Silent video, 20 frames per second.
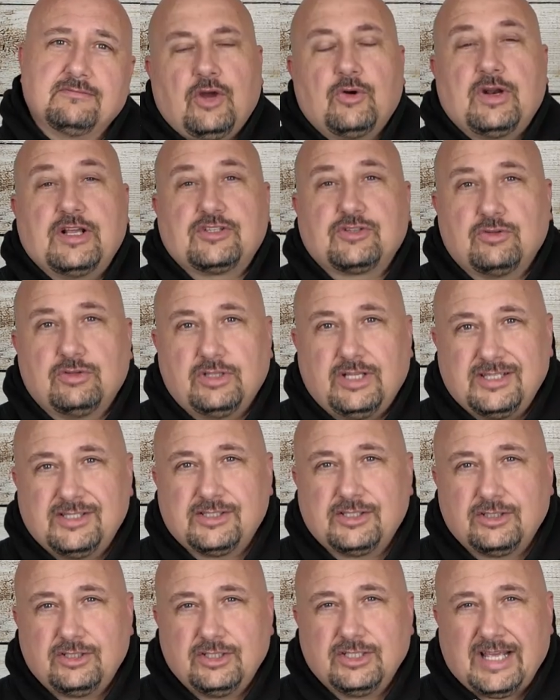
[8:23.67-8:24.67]
All right, so
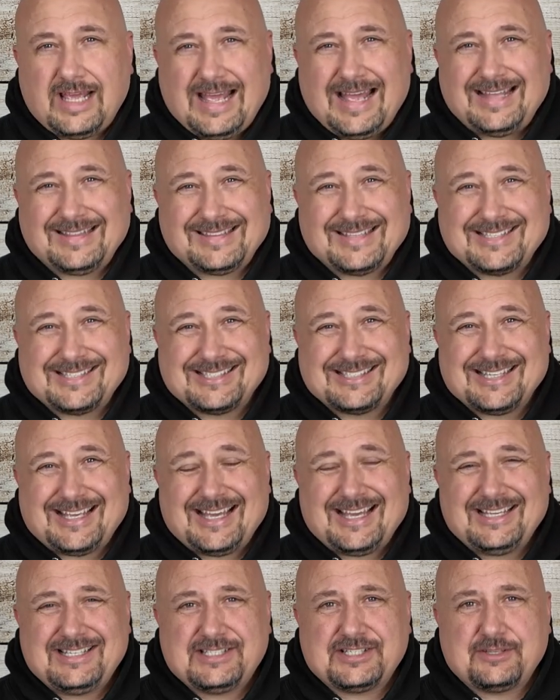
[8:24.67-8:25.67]
let's look at the
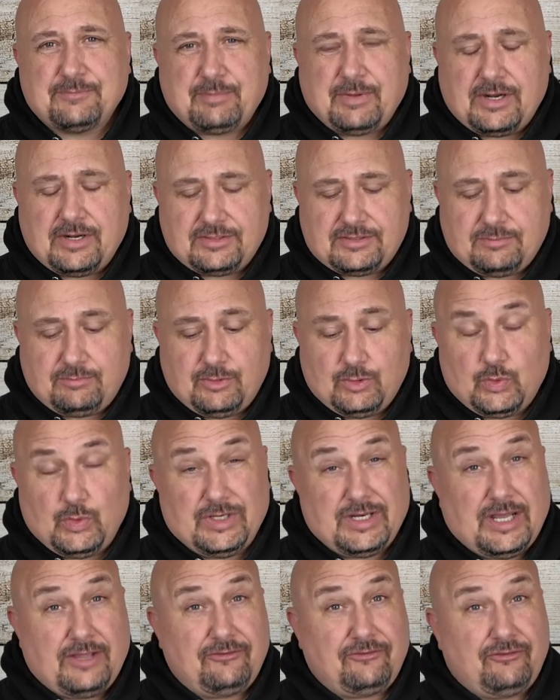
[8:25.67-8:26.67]
size comparison
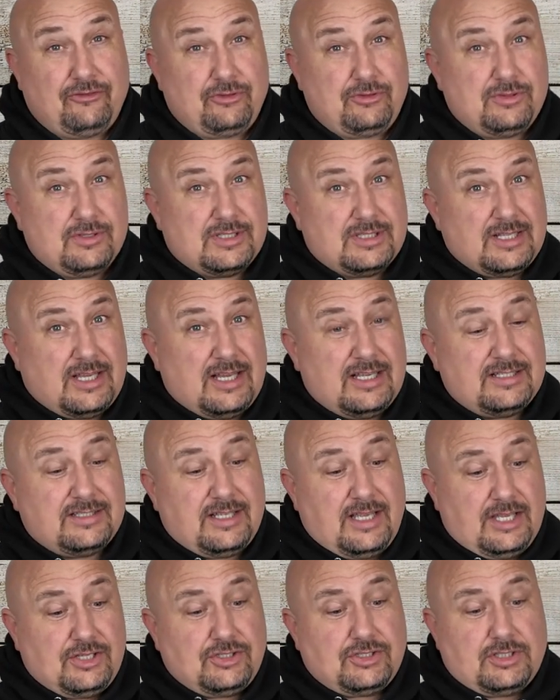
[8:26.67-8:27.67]
between a
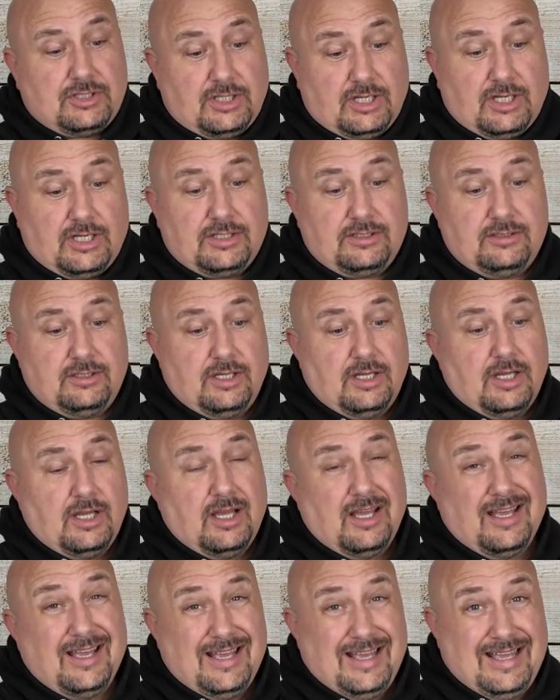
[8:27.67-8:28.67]
full-size Echelon
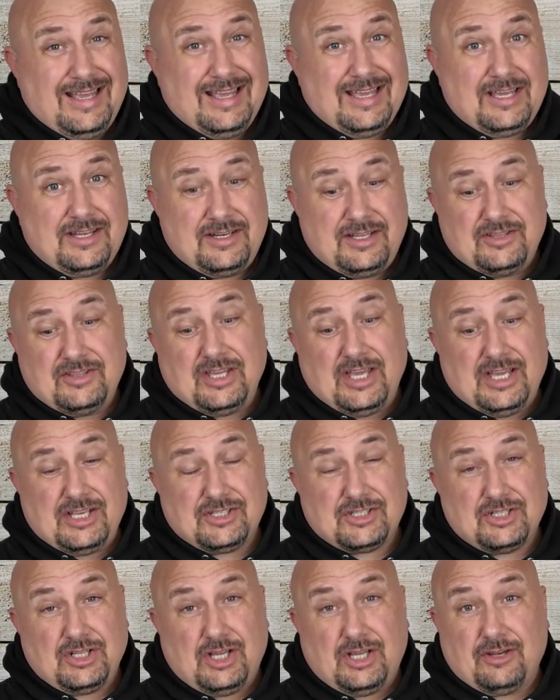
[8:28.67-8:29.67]
and the
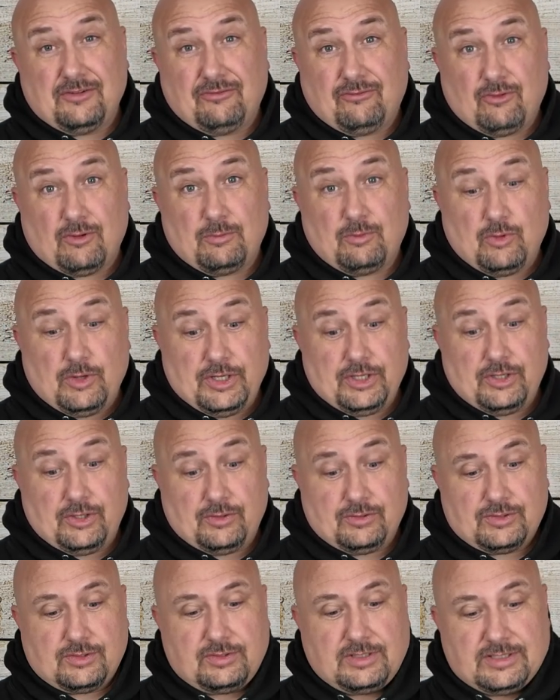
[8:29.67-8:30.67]
Echelon
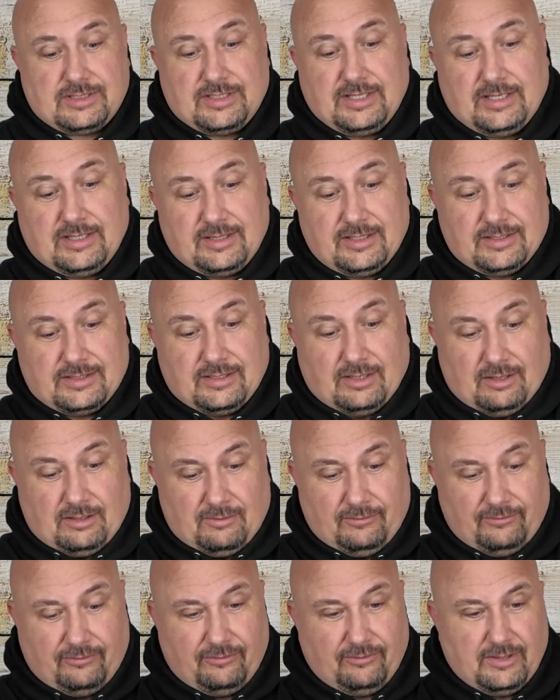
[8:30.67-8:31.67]
4.0. So let's take this
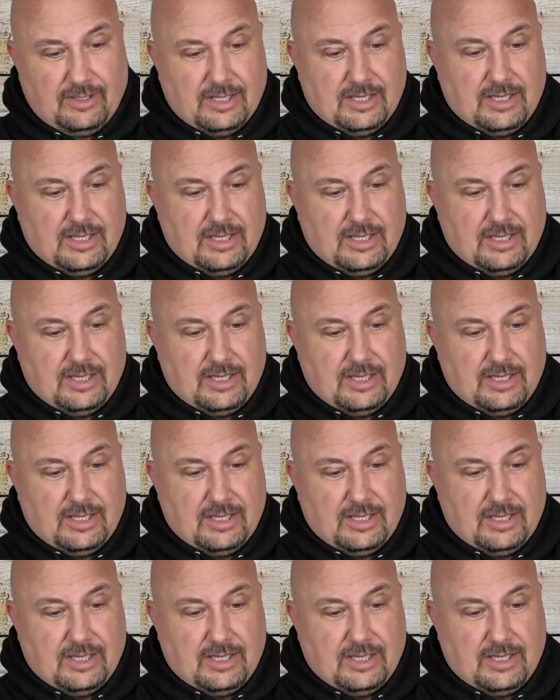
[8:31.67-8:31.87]
off.